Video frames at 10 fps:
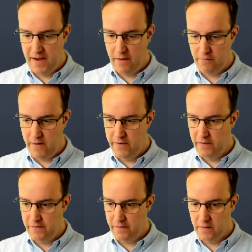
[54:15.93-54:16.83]
down
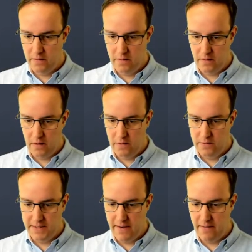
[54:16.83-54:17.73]
Revit,
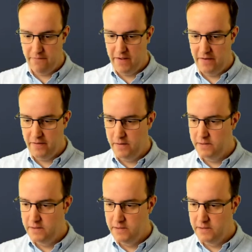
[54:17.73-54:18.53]
close down Inventor,